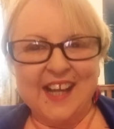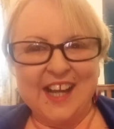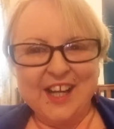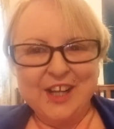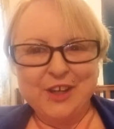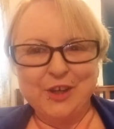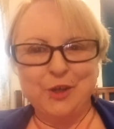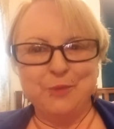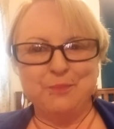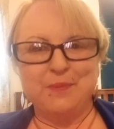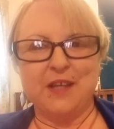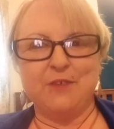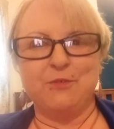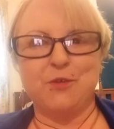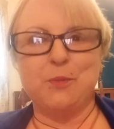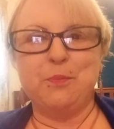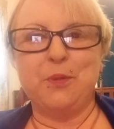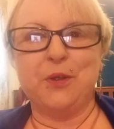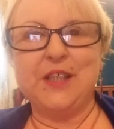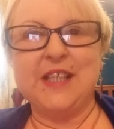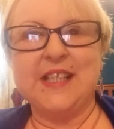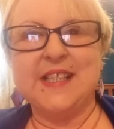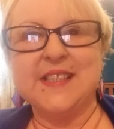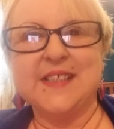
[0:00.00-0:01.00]
I hope
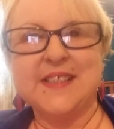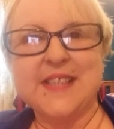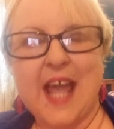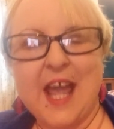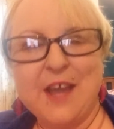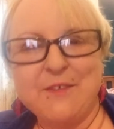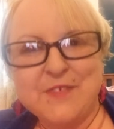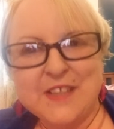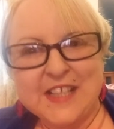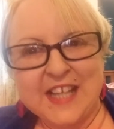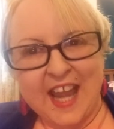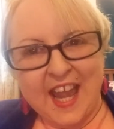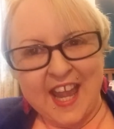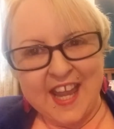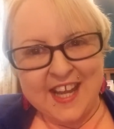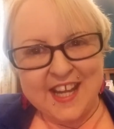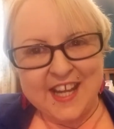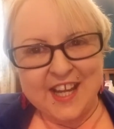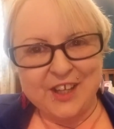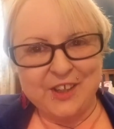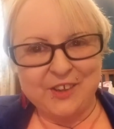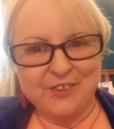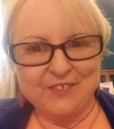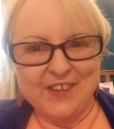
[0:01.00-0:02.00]
everybody is having
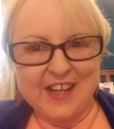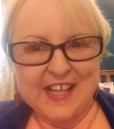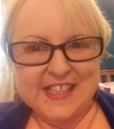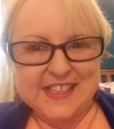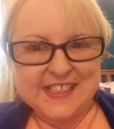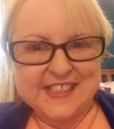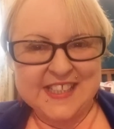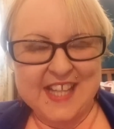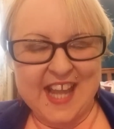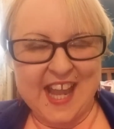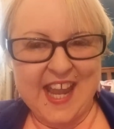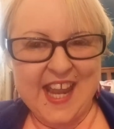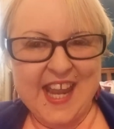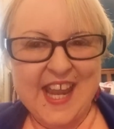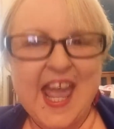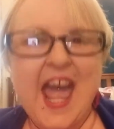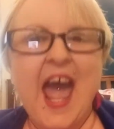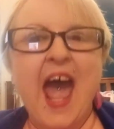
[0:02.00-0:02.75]
a great day.